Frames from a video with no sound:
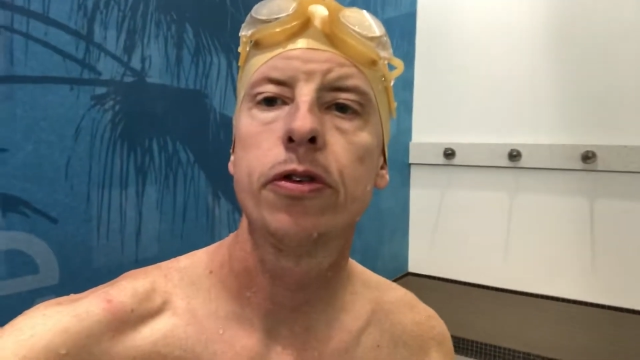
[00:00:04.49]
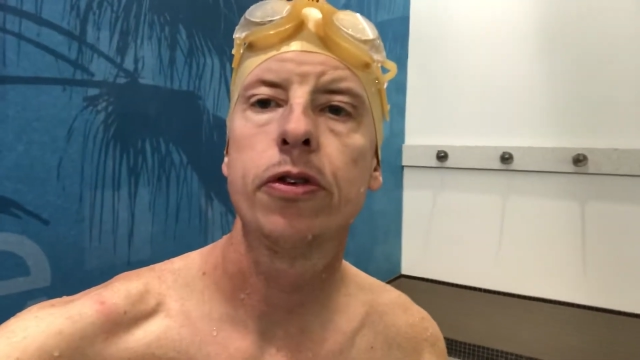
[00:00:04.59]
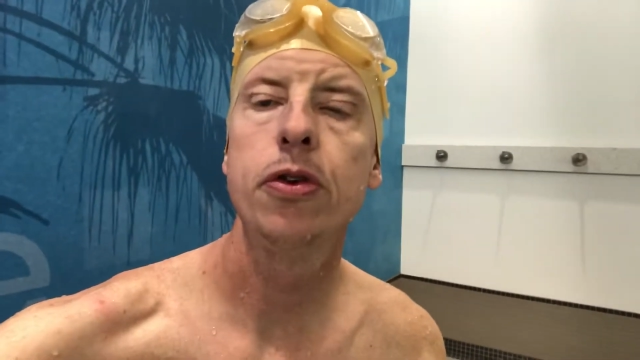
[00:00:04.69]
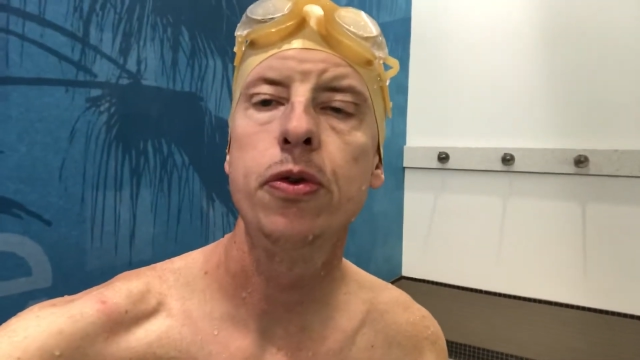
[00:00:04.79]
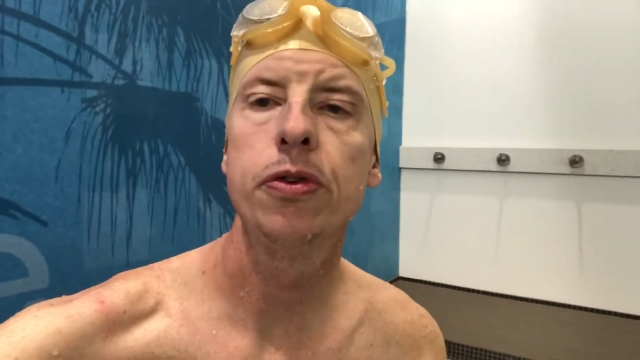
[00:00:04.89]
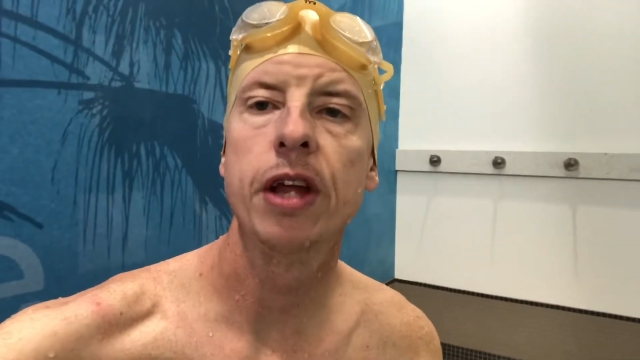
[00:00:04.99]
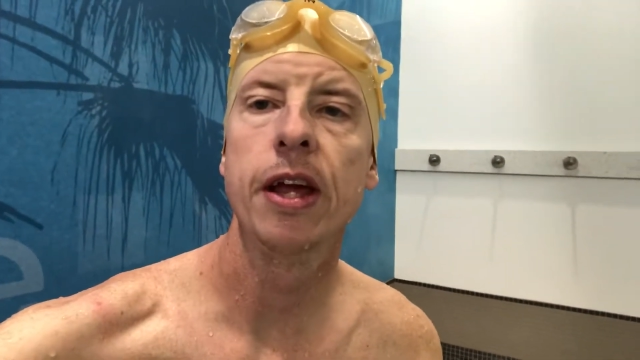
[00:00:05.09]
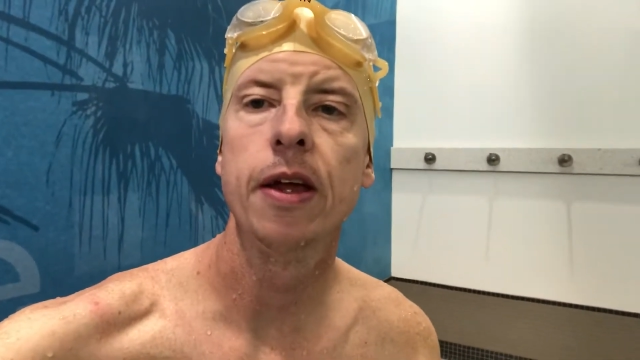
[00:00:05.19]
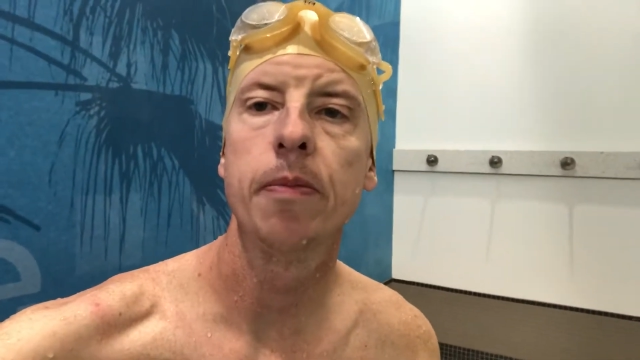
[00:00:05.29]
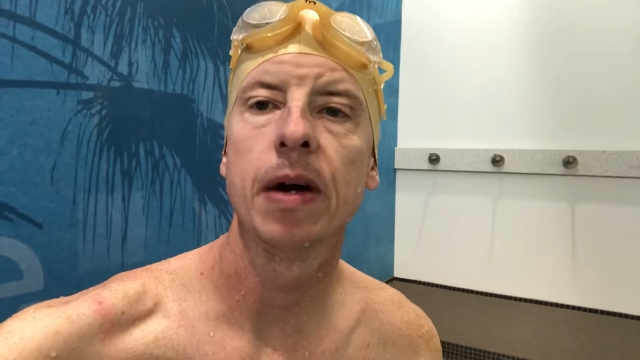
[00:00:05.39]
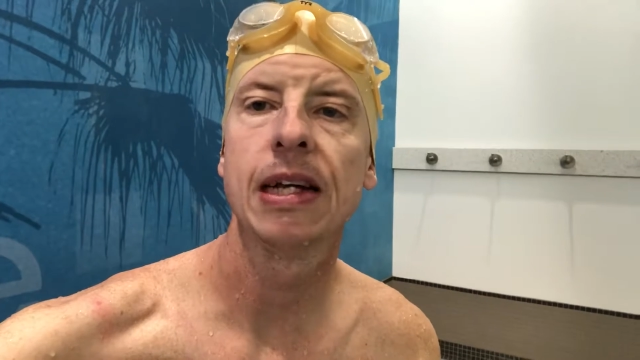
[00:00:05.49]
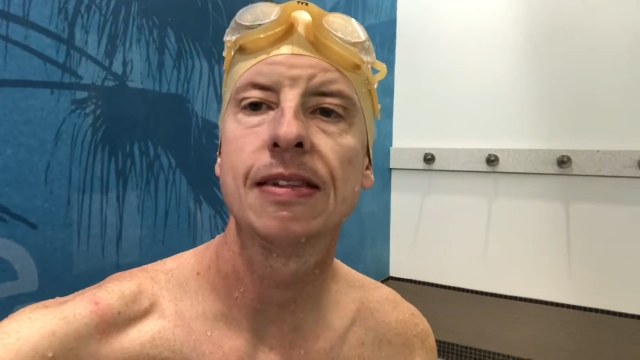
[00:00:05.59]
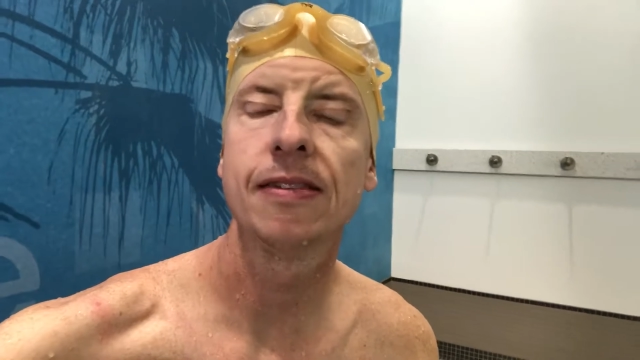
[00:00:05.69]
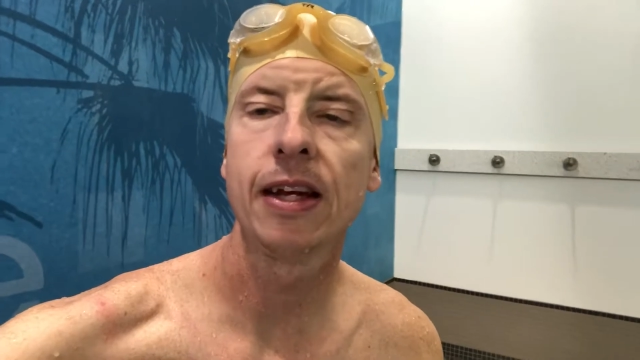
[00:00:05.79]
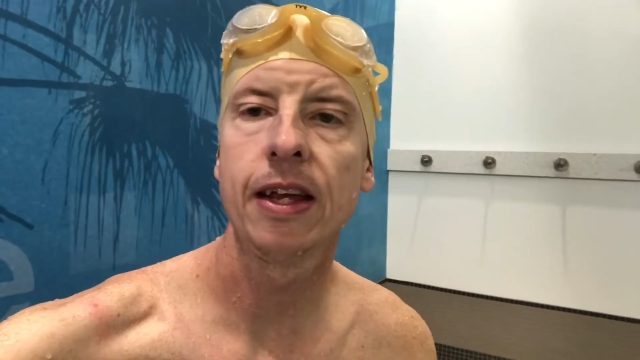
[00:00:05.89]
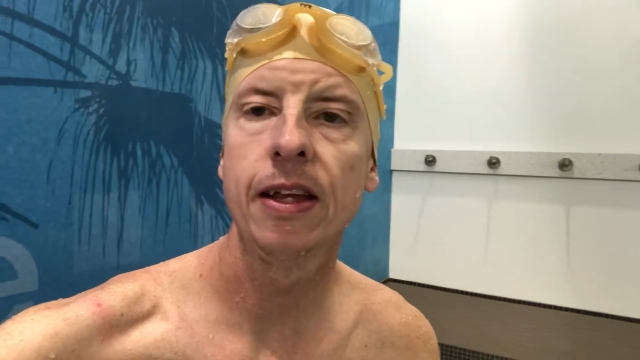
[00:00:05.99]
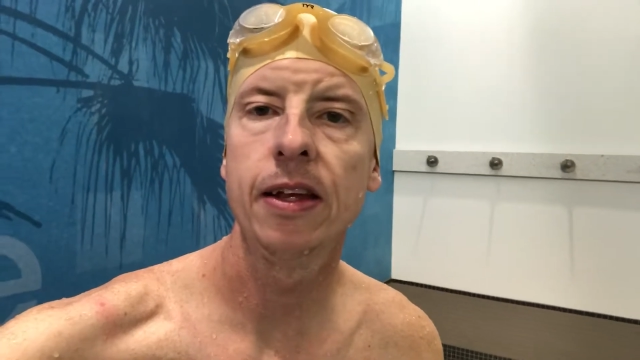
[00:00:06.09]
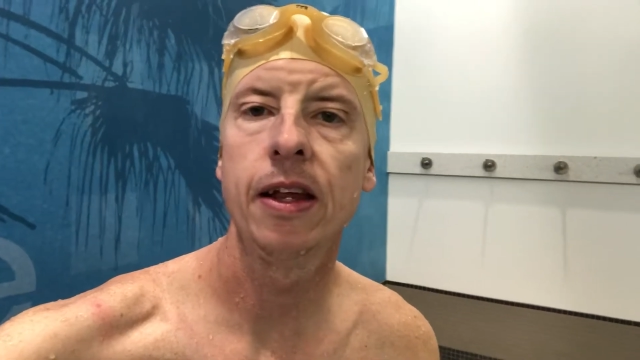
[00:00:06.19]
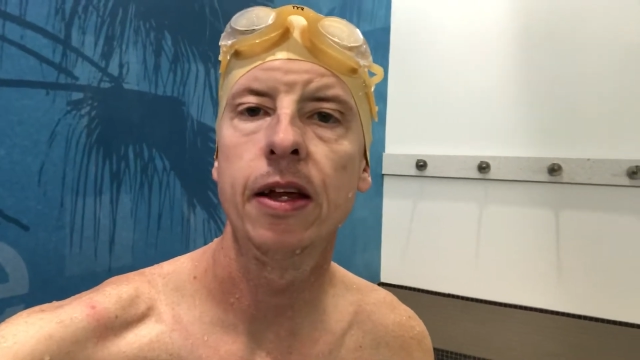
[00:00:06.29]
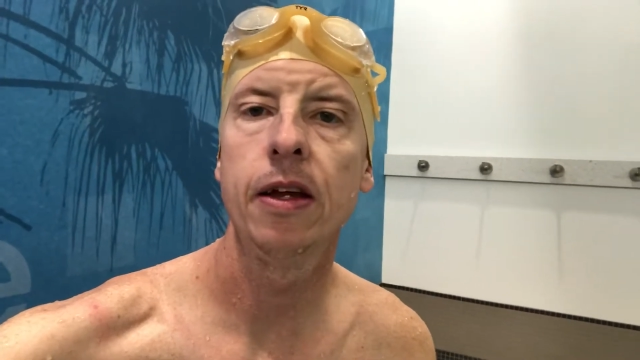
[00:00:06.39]
Tuesday, my
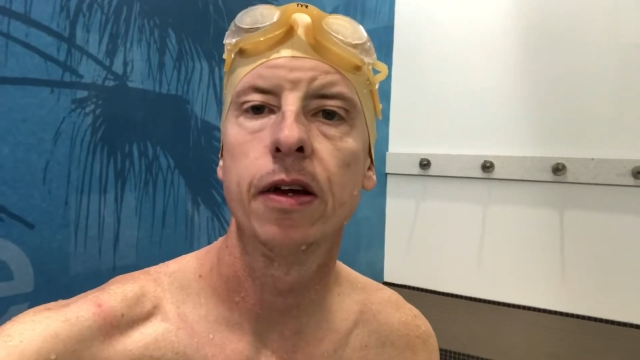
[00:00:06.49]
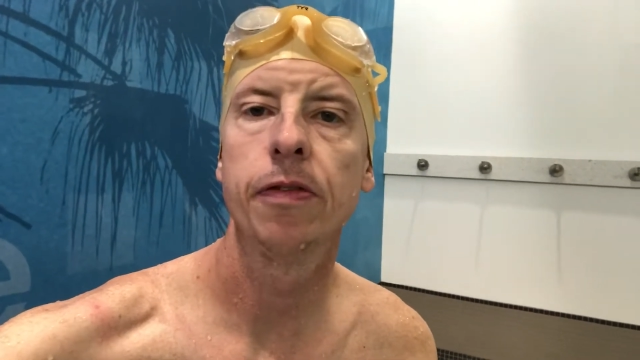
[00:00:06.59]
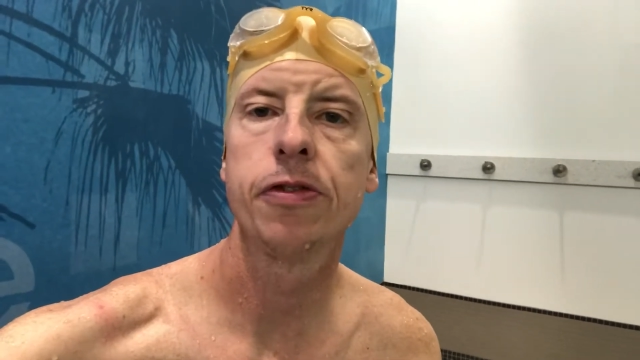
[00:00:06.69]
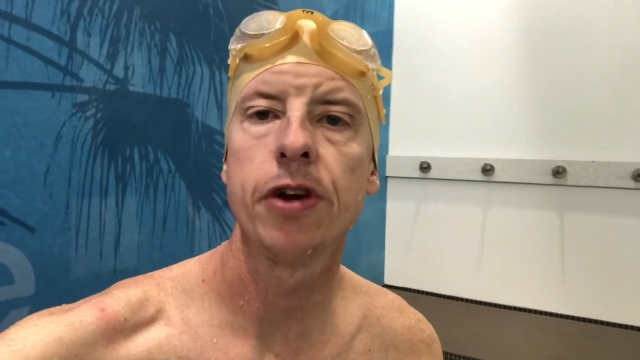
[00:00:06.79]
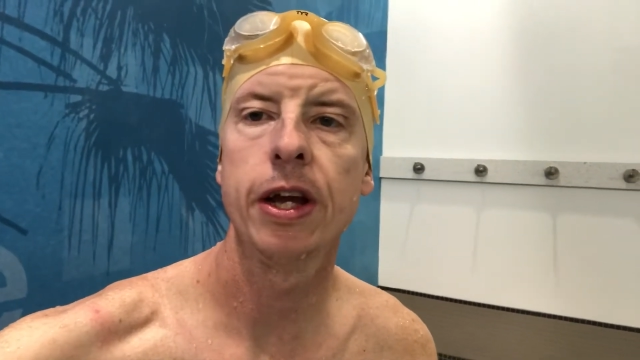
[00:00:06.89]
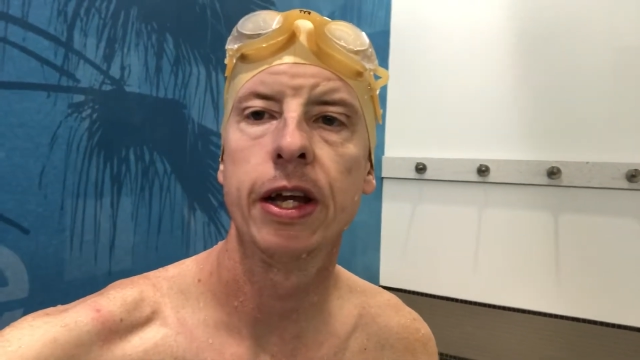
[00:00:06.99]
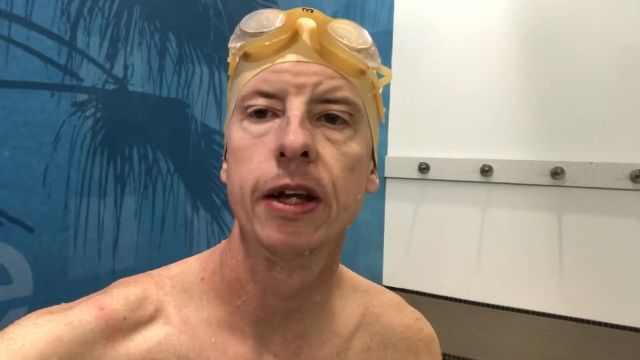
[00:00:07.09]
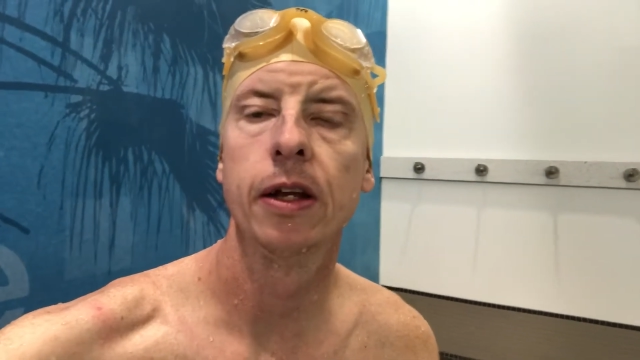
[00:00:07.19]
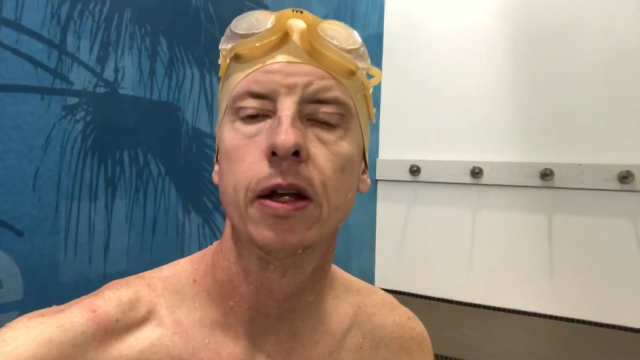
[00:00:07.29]
second day of training.